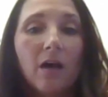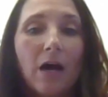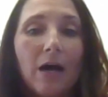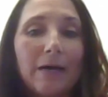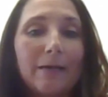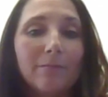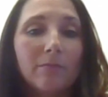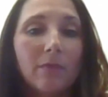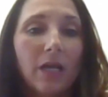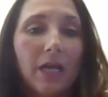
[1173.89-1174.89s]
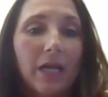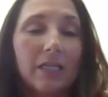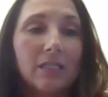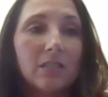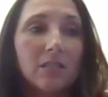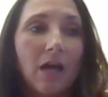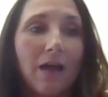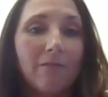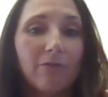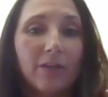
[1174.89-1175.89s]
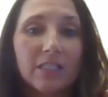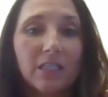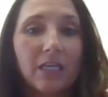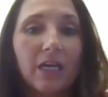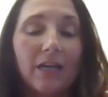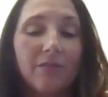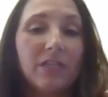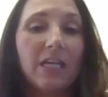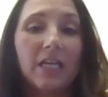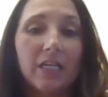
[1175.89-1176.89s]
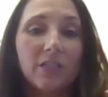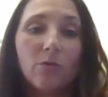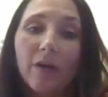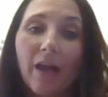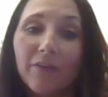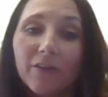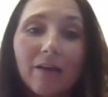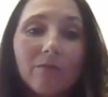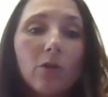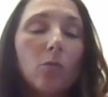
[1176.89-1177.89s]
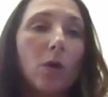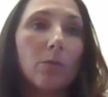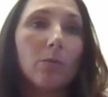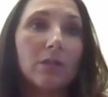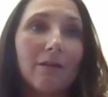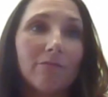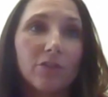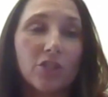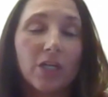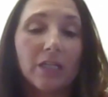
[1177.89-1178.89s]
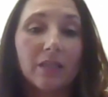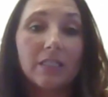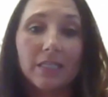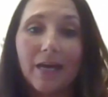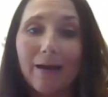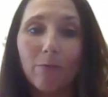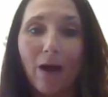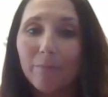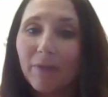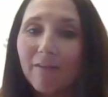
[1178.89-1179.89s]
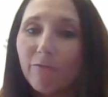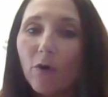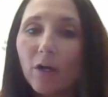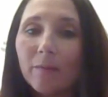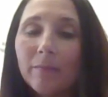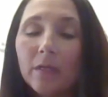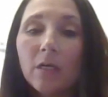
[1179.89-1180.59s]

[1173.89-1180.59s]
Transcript: And I've recently kind of taken it to another level where we're leveraging the DIY platform.